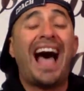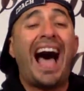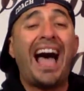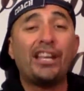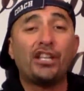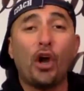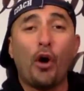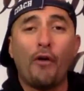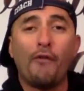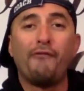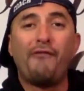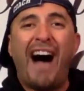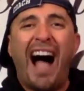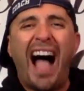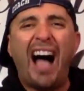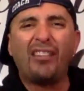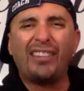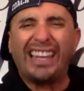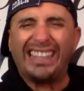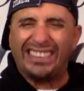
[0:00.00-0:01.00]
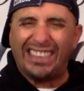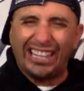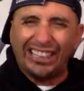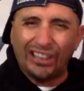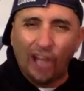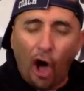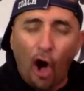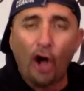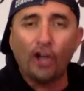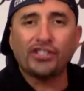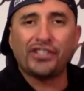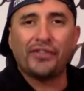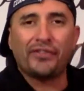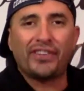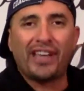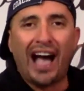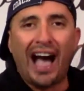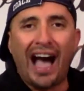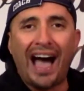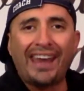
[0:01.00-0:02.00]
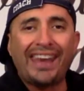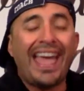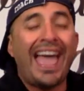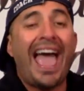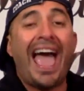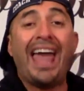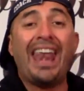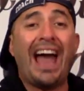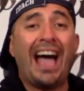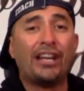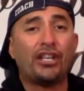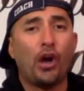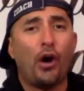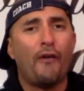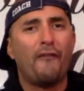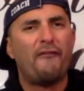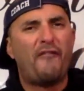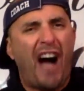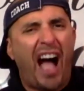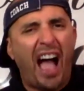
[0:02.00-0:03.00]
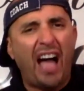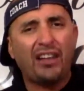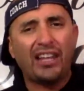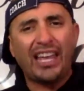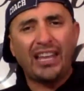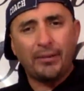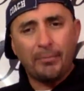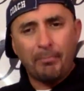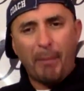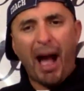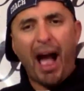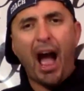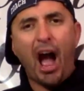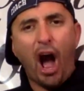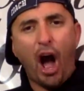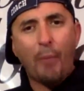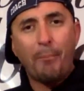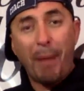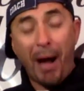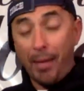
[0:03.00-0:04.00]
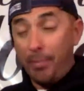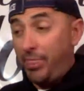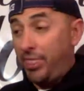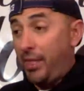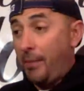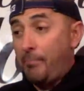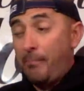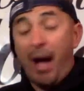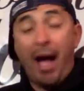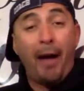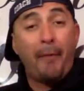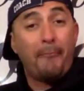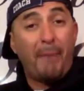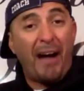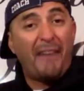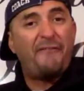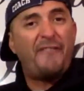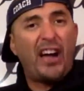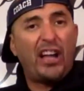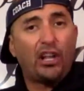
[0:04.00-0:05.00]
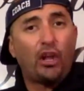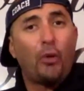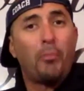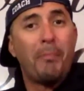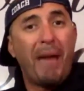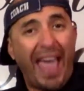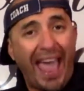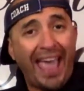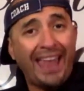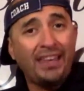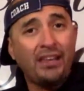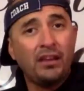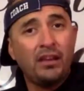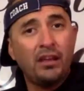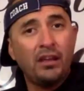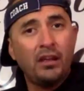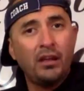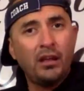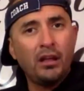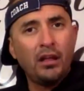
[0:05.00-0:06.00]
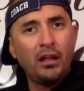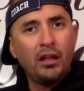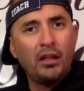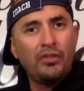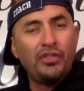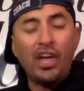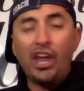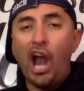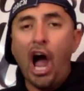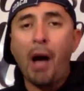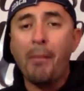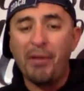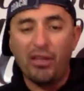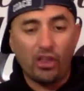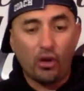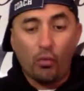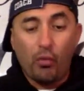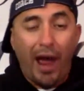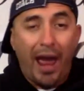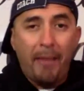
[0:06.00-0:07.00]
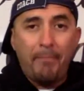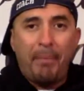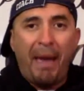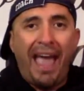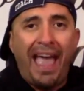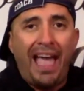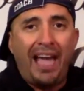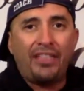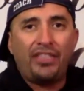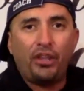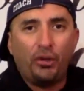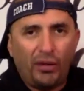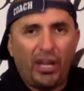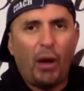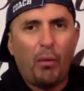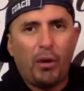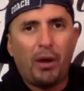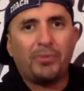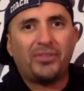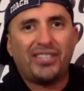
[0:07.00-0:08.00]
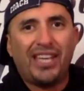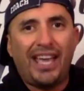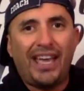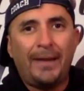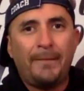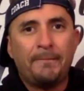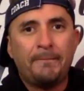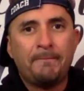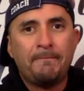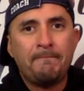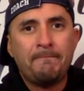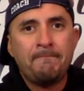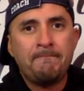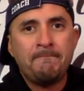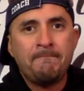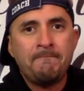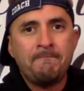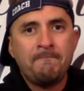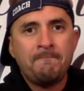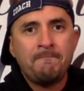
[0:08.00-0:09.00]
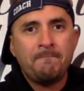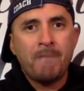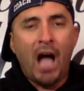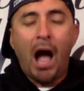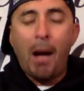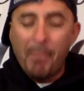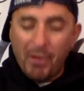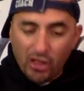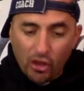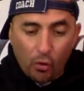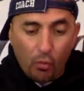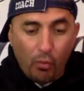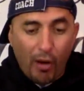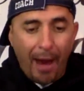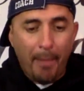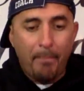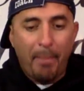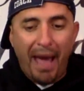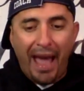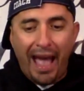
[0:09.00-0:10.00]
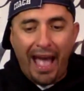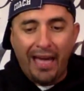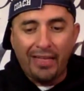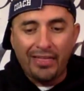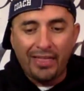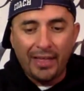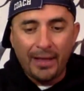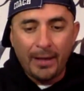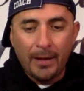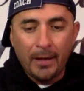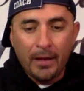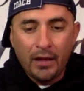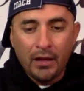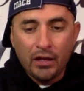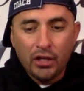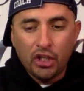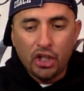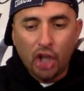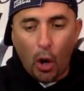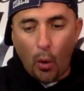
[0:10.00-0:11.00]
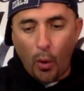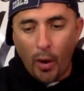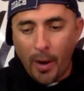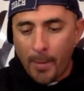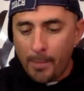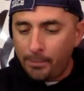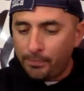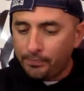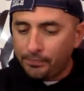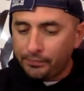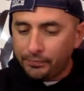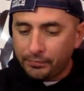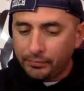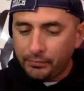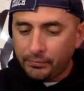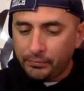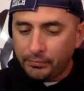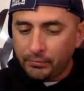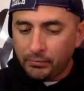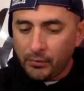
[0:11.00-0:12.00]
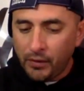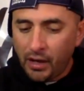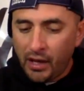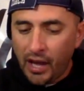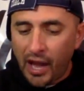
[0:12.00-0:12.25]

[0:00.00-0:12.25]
as long as I don't violate the laws of God and I don't violate my fellow man, then I'm in the right path. You get what I'm saying? I'm in the right path. So